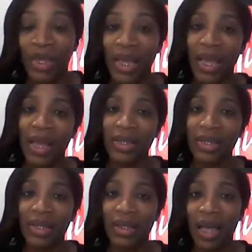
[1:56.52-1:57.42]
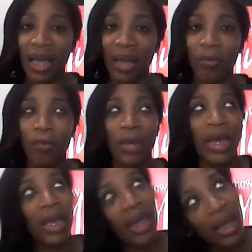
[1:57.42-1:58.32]
And she like, man,
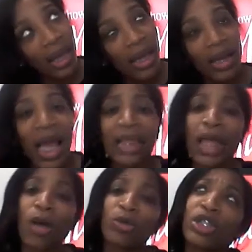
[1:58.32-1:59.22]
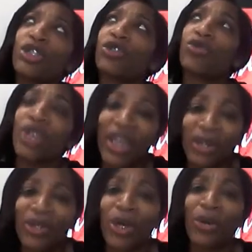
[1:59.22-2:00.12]
I thought since you
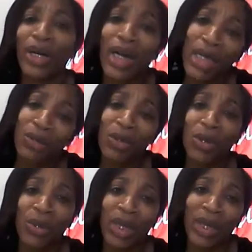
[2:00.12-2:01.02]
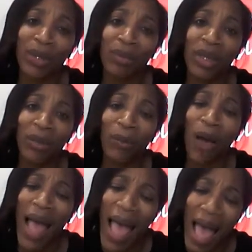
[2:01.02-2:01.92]
killed your husband, you would kill me.
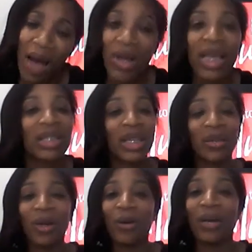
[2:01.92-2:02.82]
Wow. See, you know